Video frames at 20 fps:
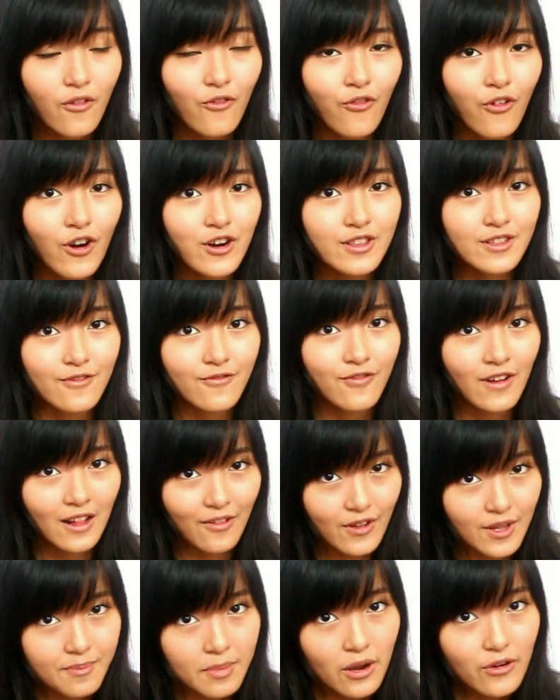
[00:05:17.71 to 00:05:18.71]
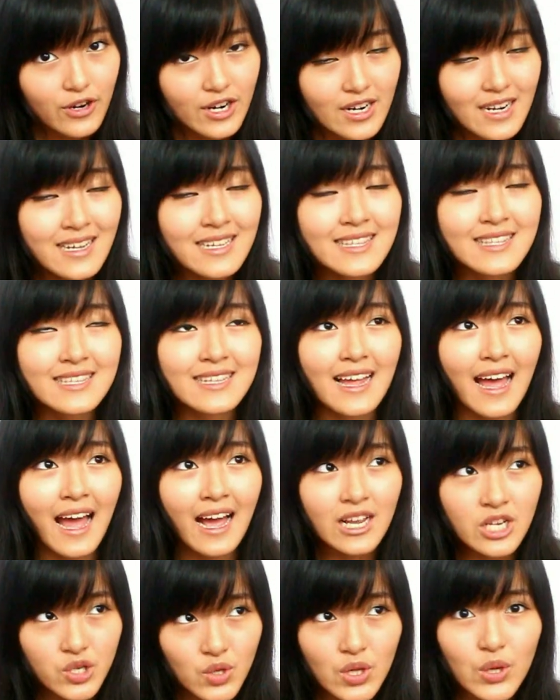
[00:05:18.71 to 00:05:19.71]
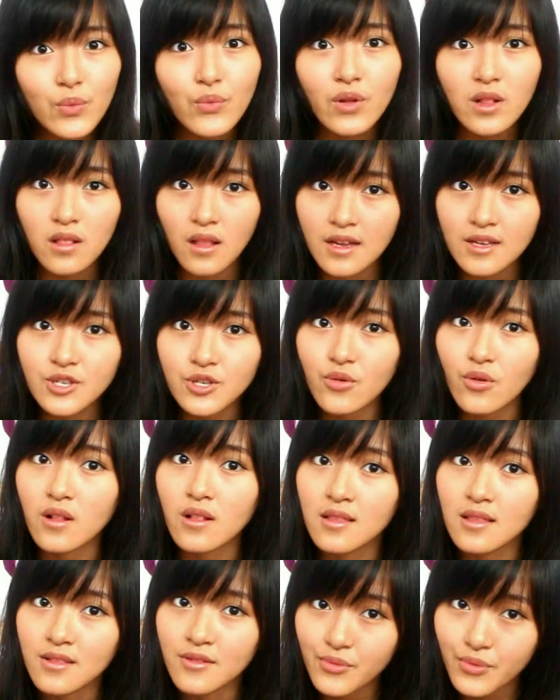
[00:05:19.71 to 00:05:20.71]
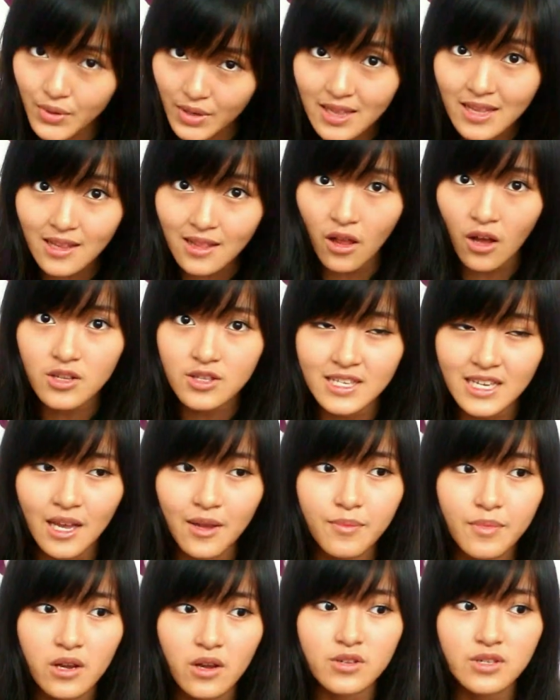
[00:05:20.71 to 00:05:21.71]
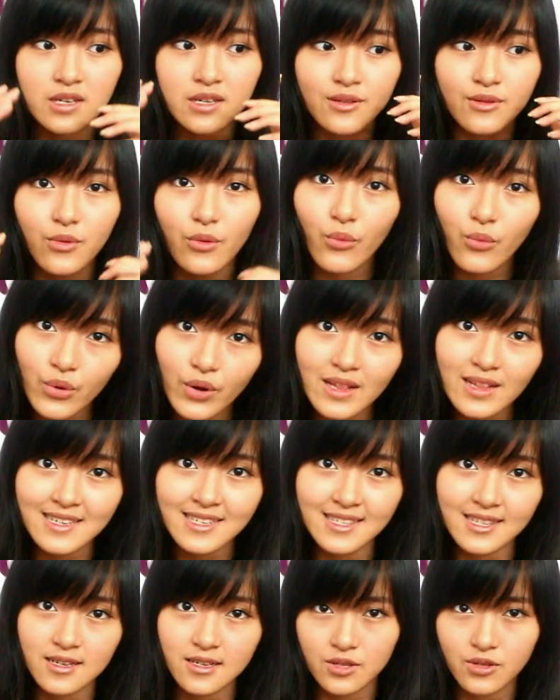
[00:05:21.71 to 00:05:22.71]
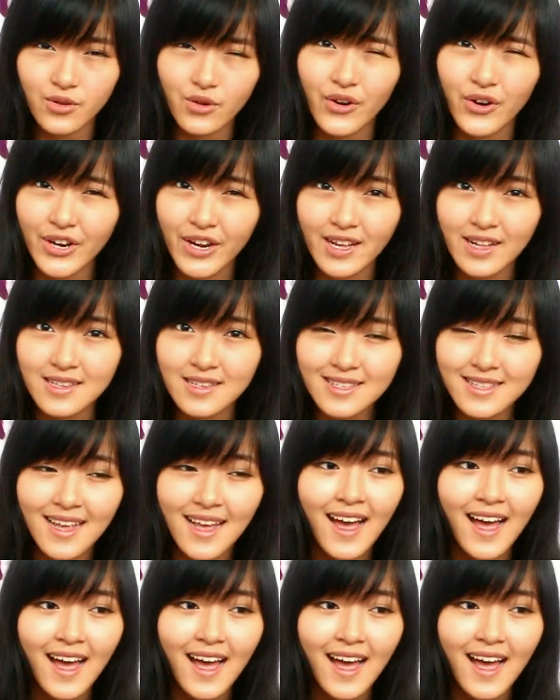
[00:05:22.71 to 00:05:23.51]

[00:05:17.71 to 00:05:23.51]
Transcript: for the velvet powder, it actually will last you a really long time because it really sticks to your nails.